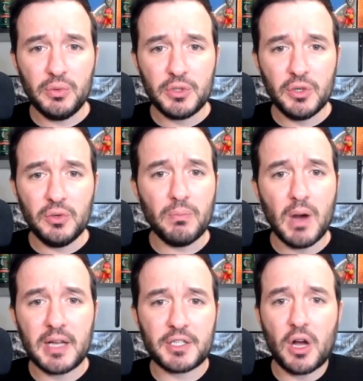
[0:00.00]
too
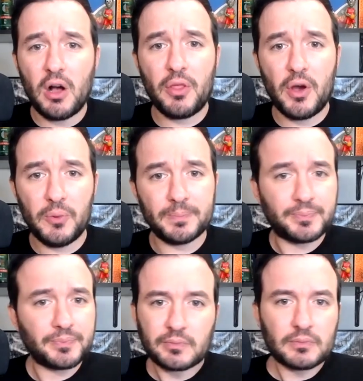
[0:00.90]
much. Although
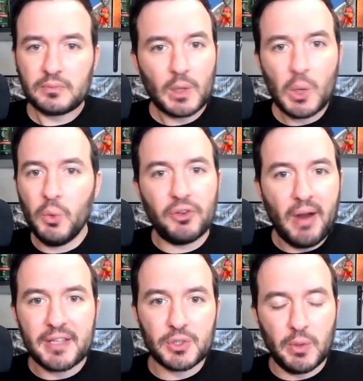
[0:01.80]
with the
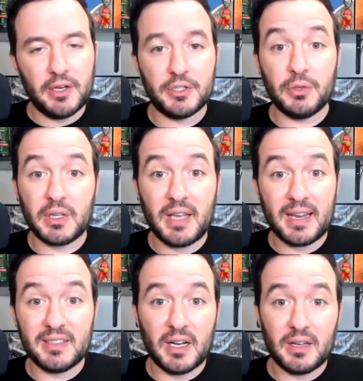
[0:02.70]
right sweeteners, you could get
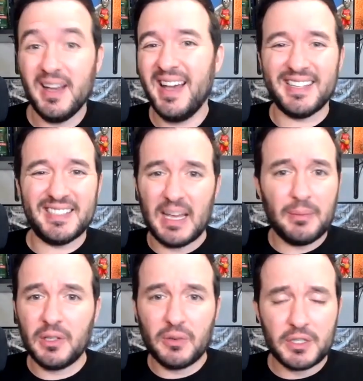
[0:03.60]
it done. Is
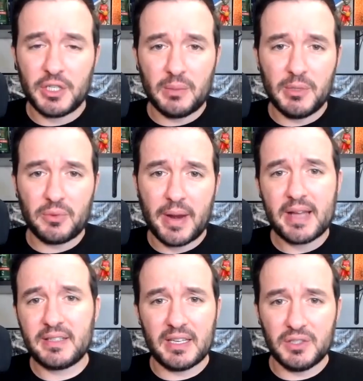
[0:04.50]
Damian Lillard and Jeremy
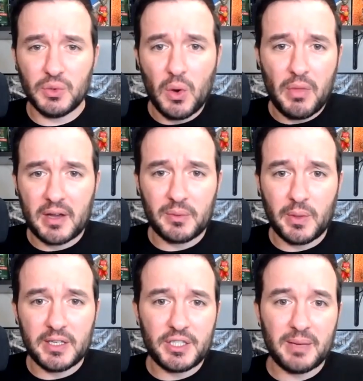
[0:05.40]
Grant a duo that could win
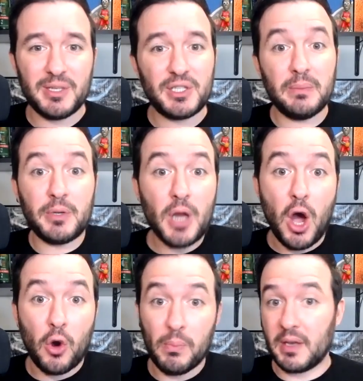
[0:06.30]
a championship?
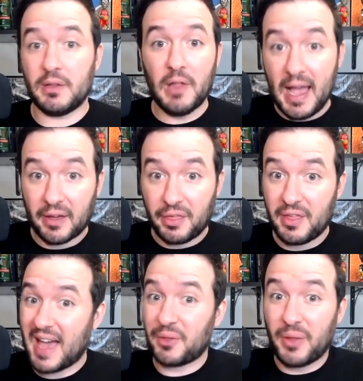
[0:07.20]
No, but length,
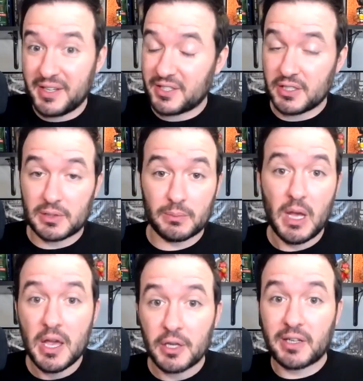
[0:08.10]
athleticism,
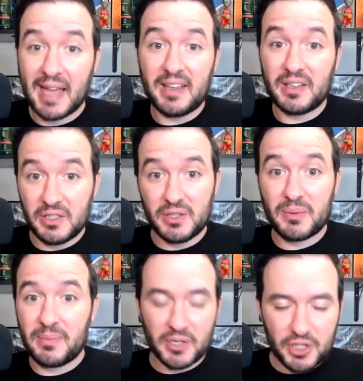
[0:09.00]
you're
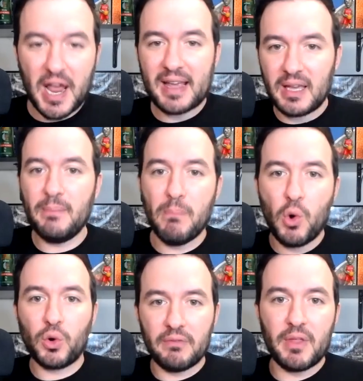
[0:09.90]
checking
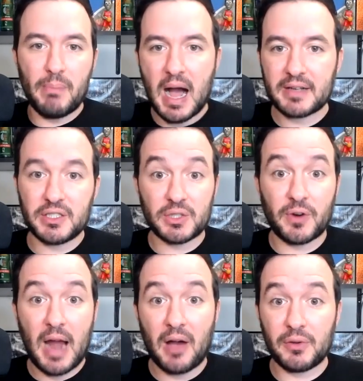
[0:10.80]
more of the boxes
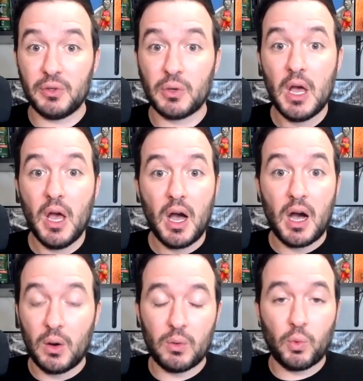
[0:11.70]
for how you
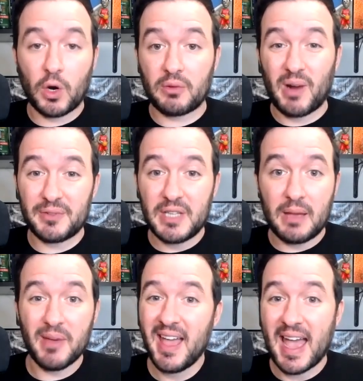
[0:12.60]
work around
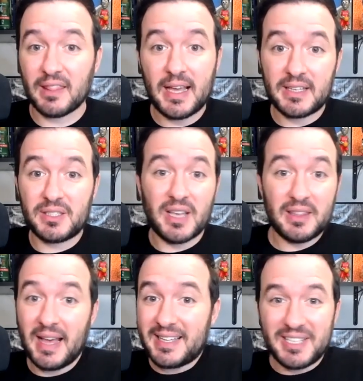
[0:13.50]
Dame. And
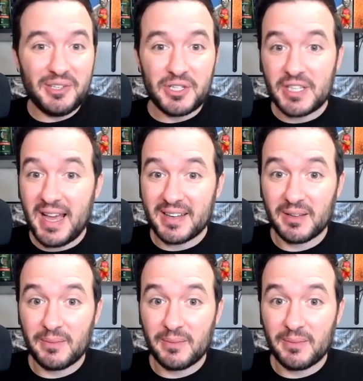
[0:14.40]
like Ziller said,